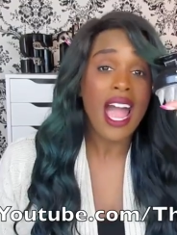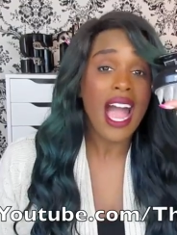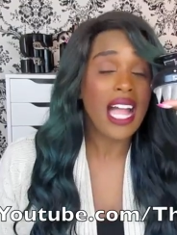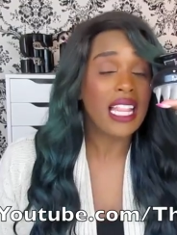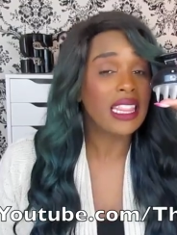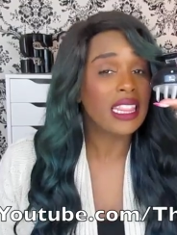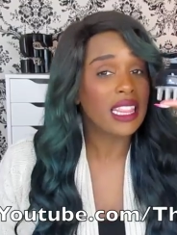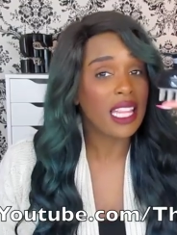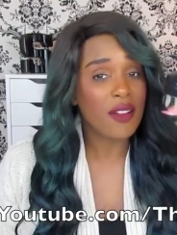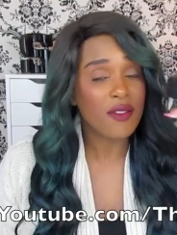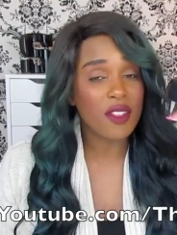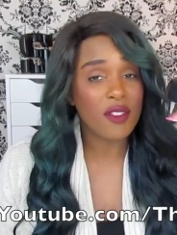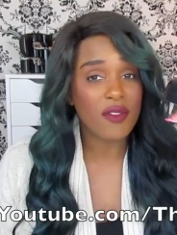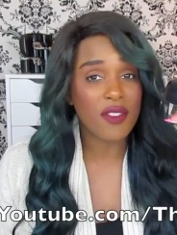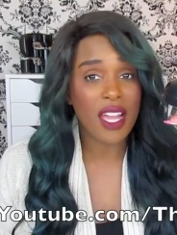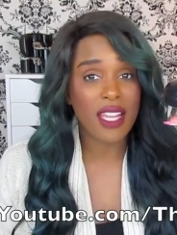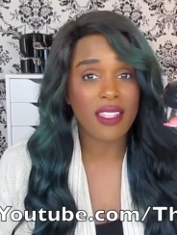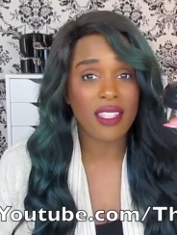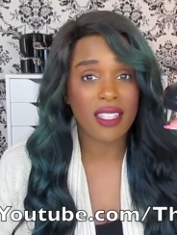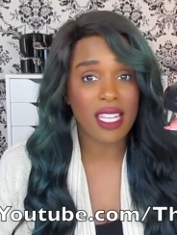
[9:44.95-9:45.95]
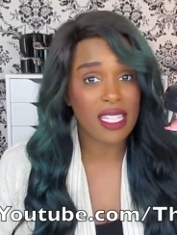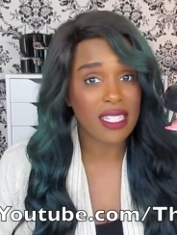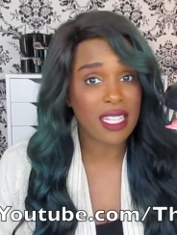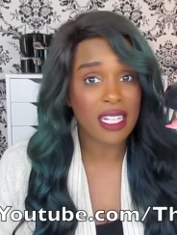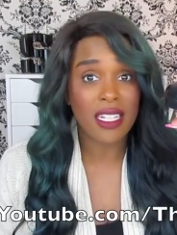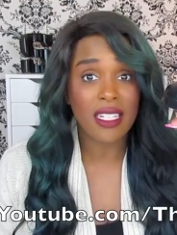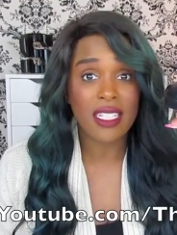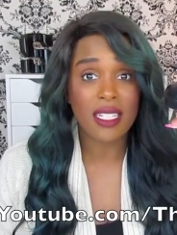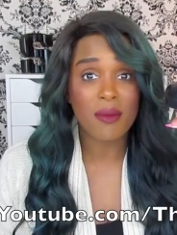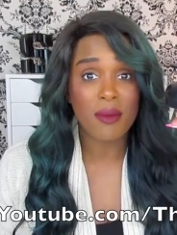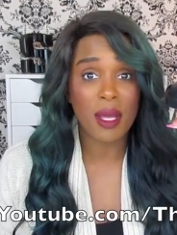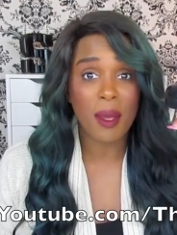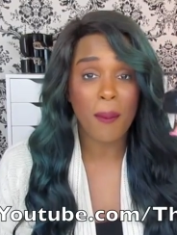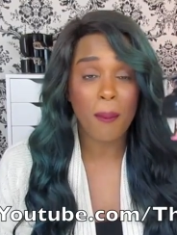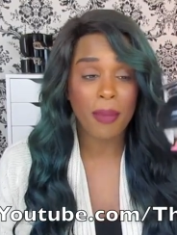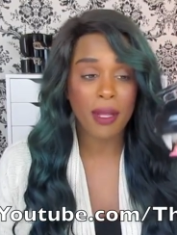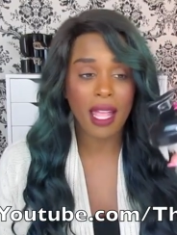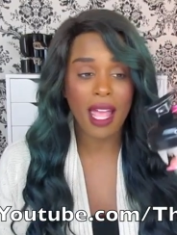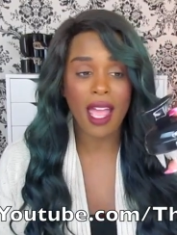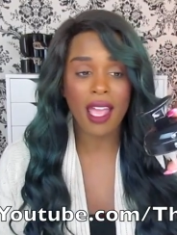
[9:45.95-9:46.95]
I love the fact that they sent it to me
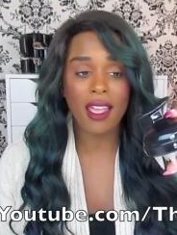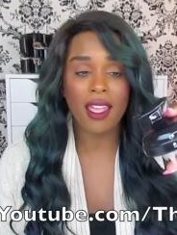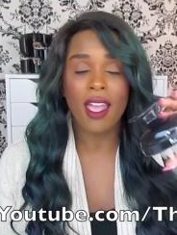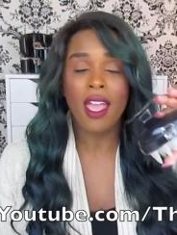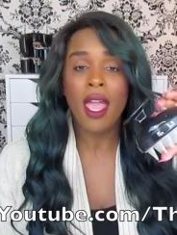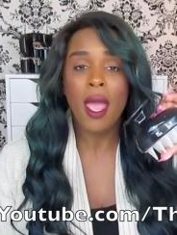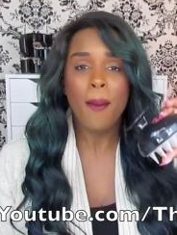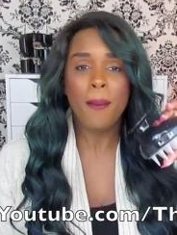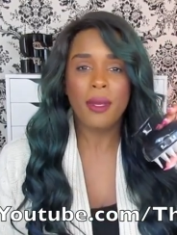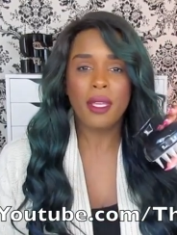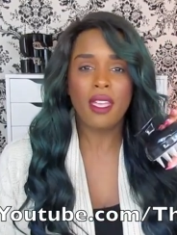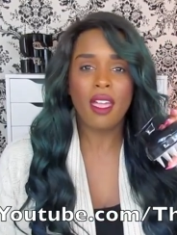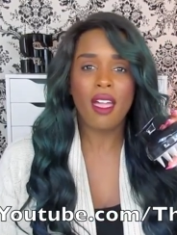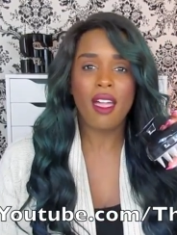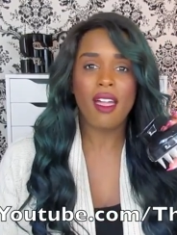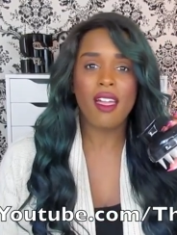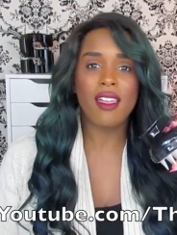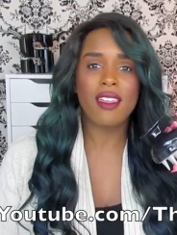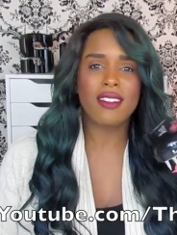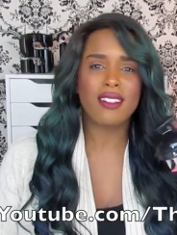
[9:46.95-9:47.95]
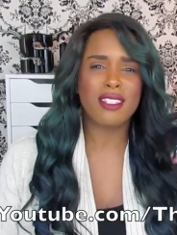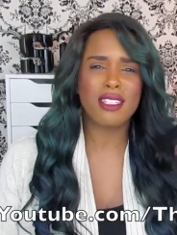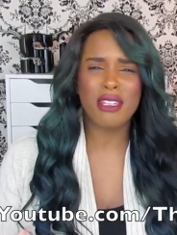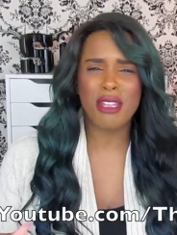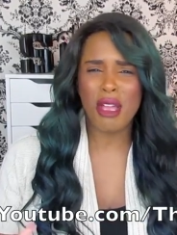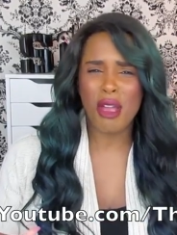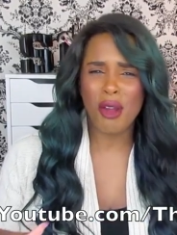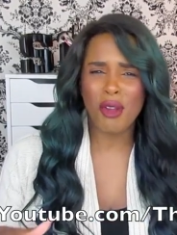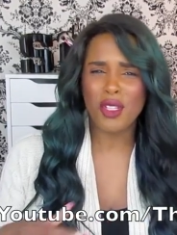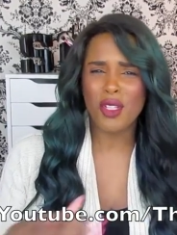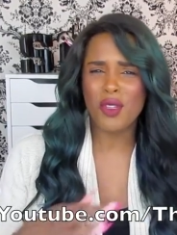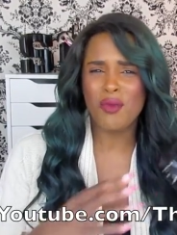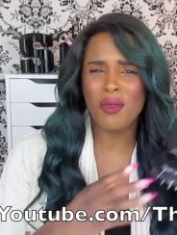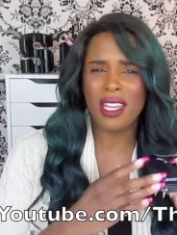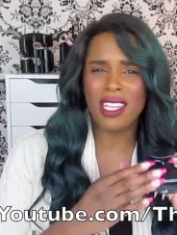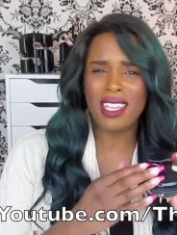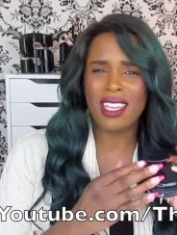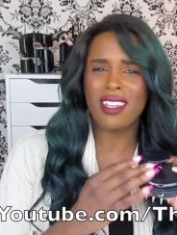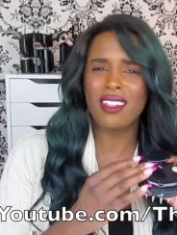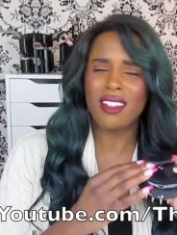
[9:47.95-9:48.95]
in black because, you know, you
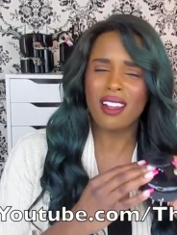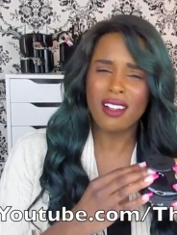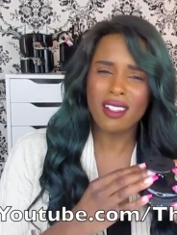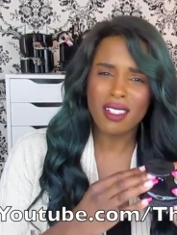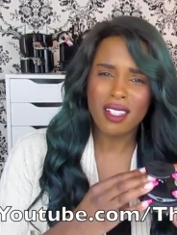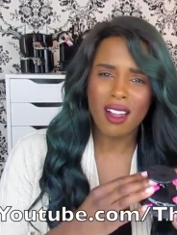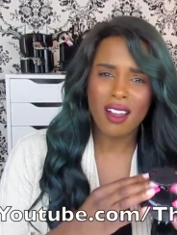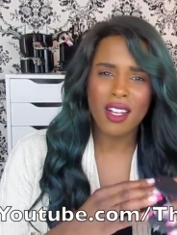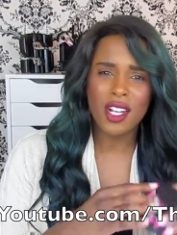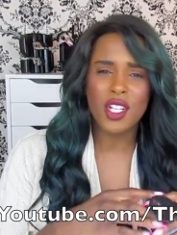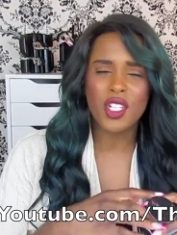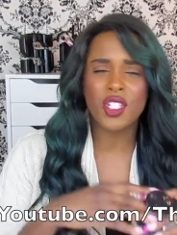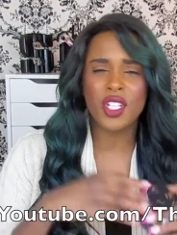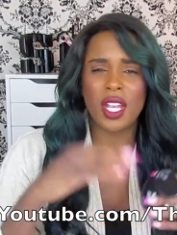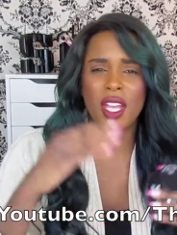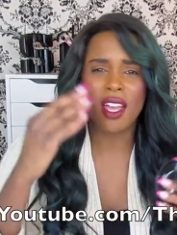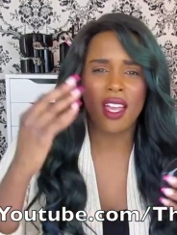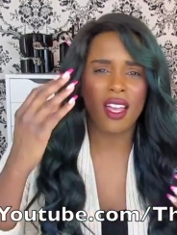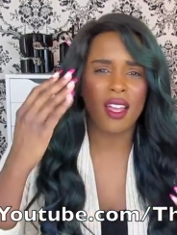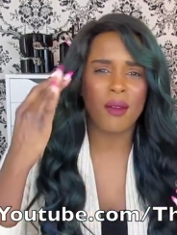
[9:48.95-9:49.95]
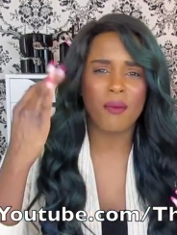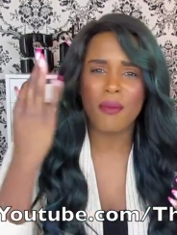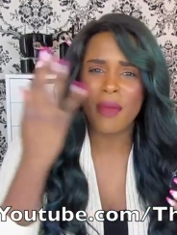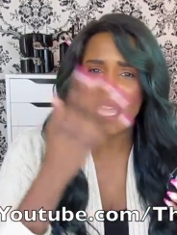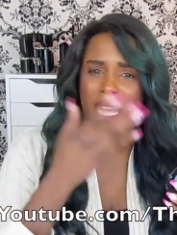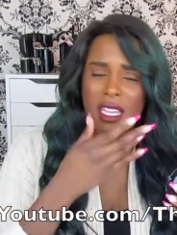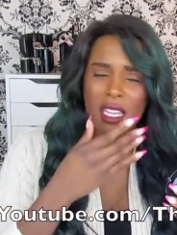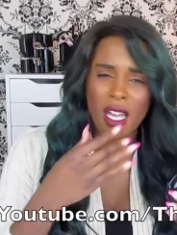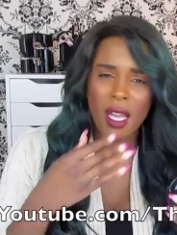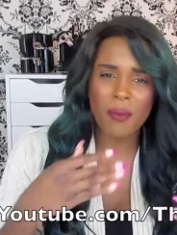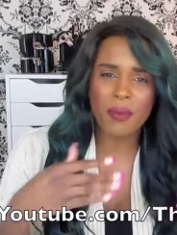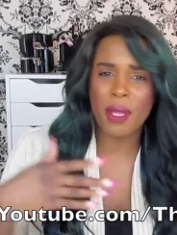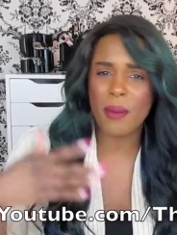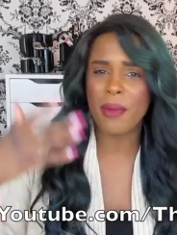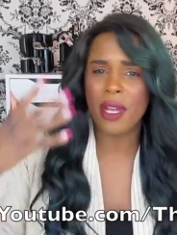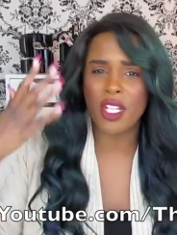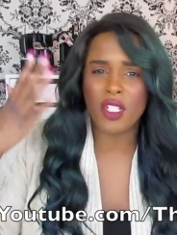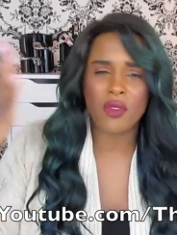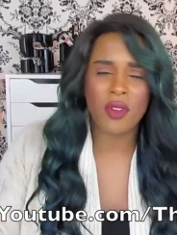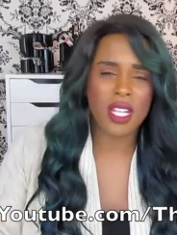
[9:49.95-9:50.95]
might get gunk on it, uh, makeup that
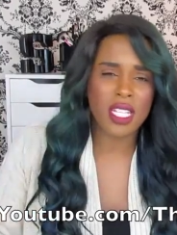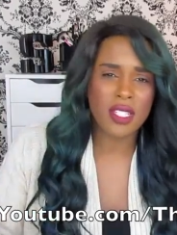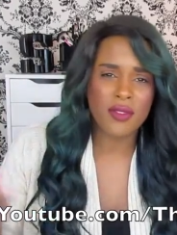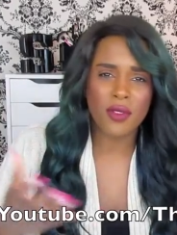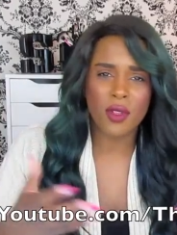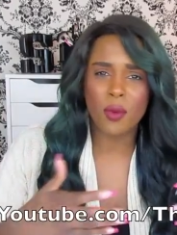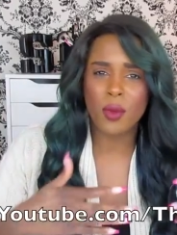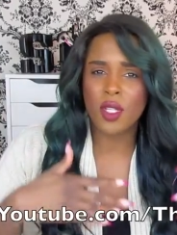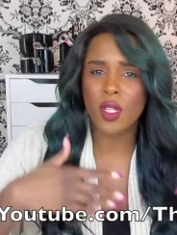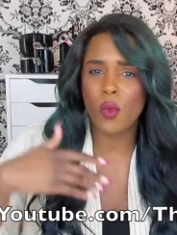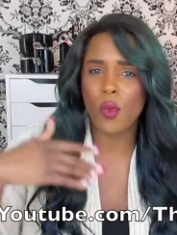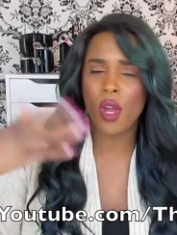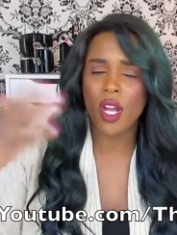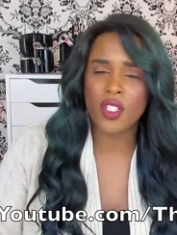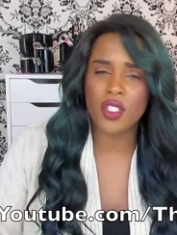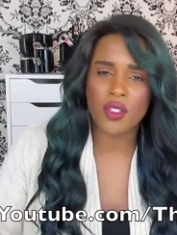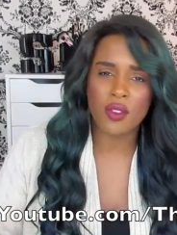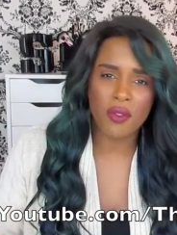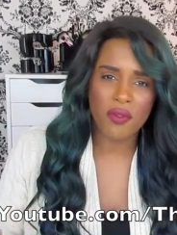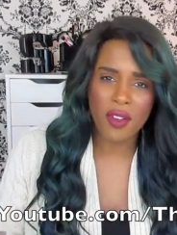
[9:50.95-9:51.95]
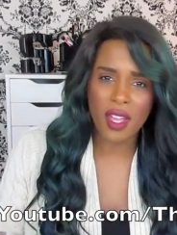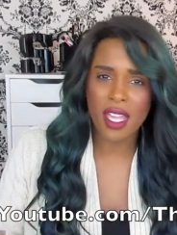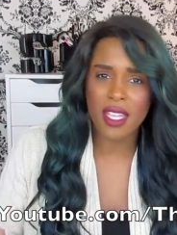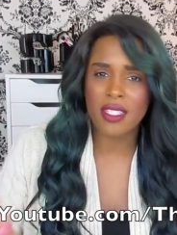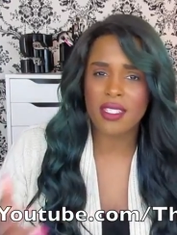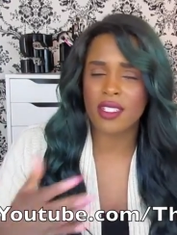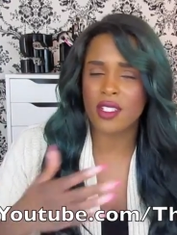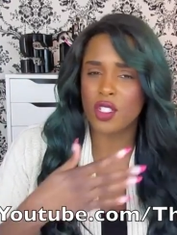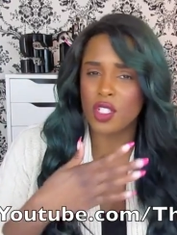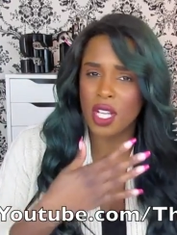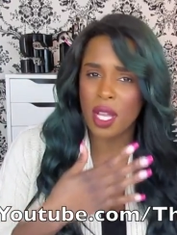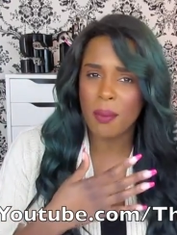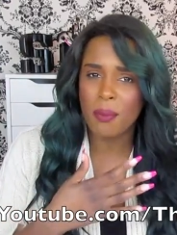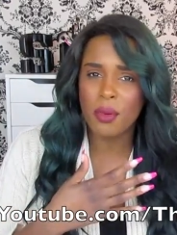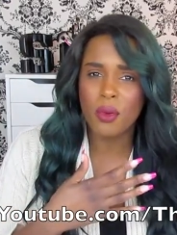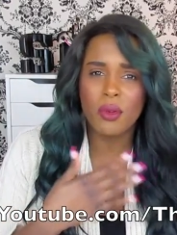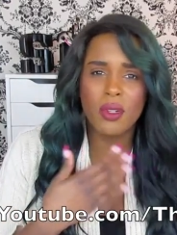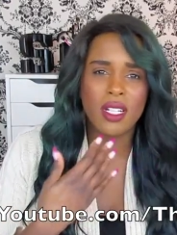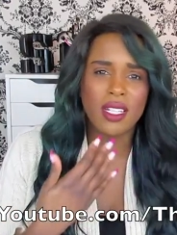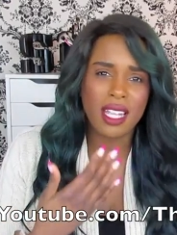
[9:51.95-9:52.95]
might transfer when you're washing your face and
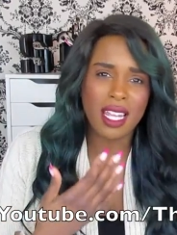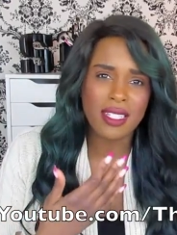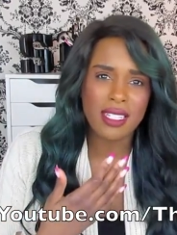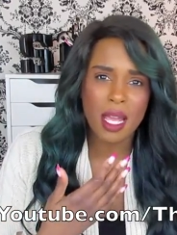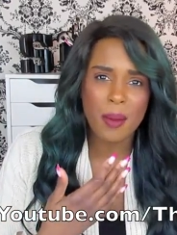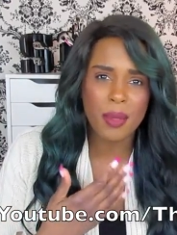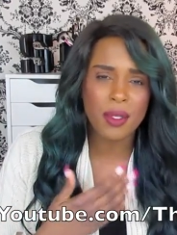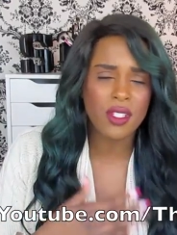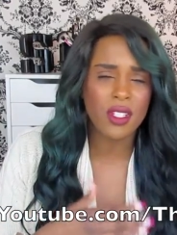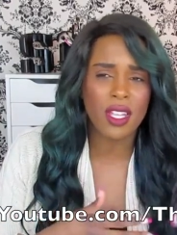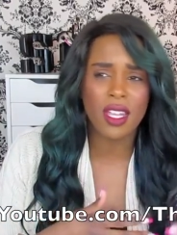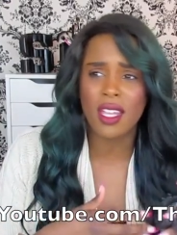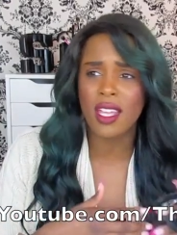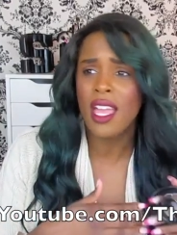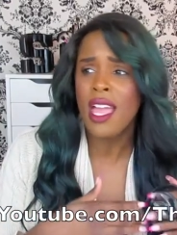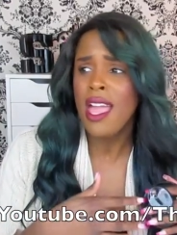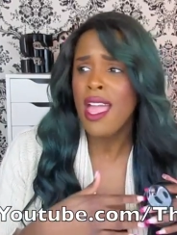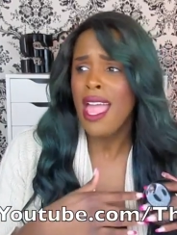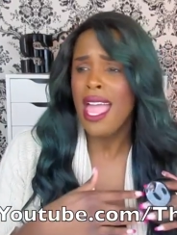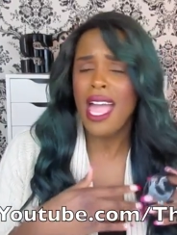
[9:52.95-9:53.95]
shampooing and that type of thing.